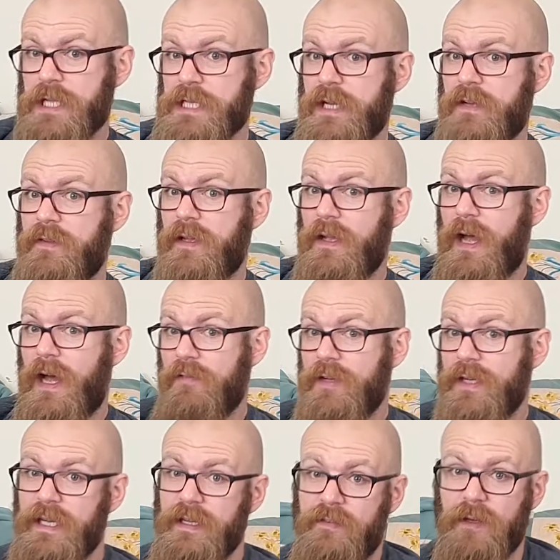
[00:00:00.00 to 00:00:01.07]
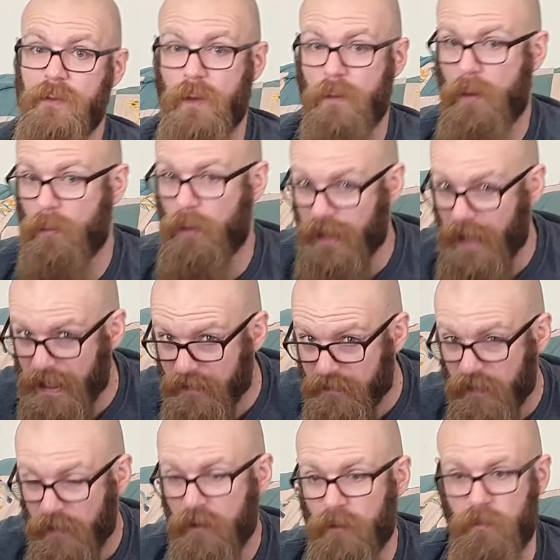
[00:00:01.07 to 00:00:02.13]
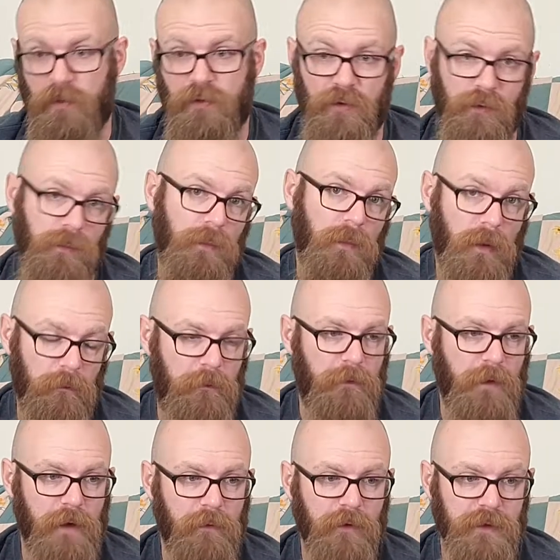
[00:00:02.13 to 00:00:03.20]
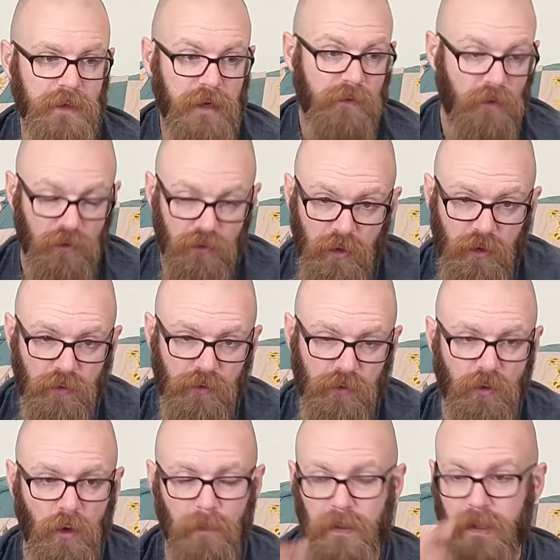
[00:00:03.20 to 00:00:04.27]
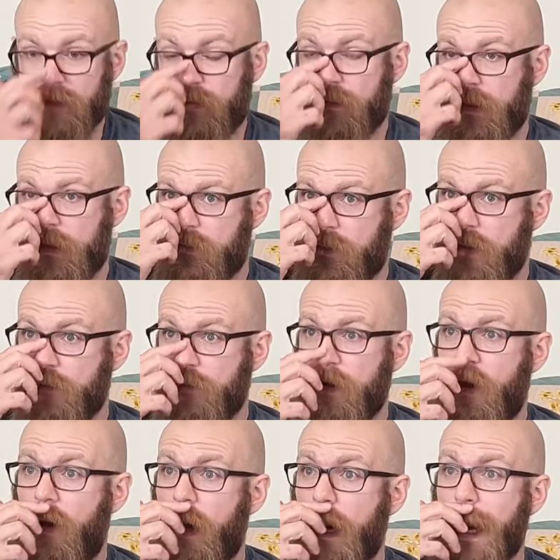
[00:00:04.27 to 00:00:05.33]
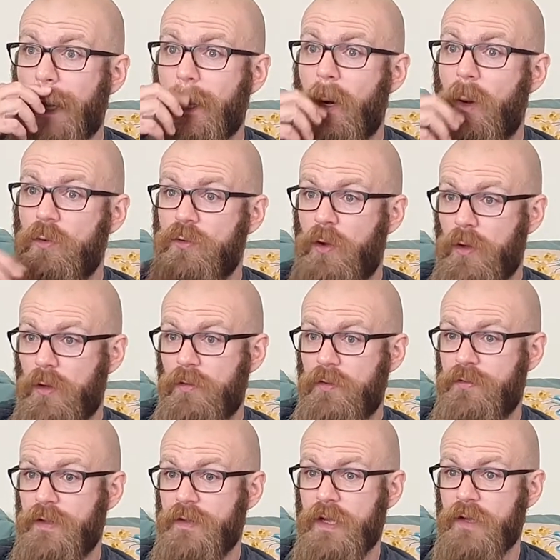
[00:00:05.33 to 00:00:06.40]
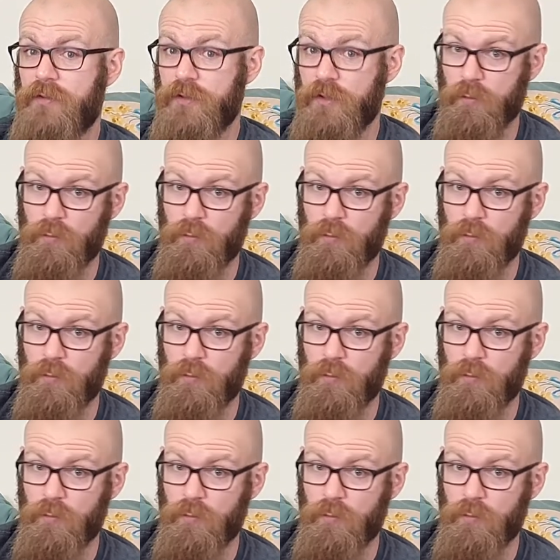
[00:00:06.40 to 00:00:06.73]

yeast, the Lava EC1118, which is my favorite yeast because you can stop, it's got a very high alcohol tolerance in there, so you can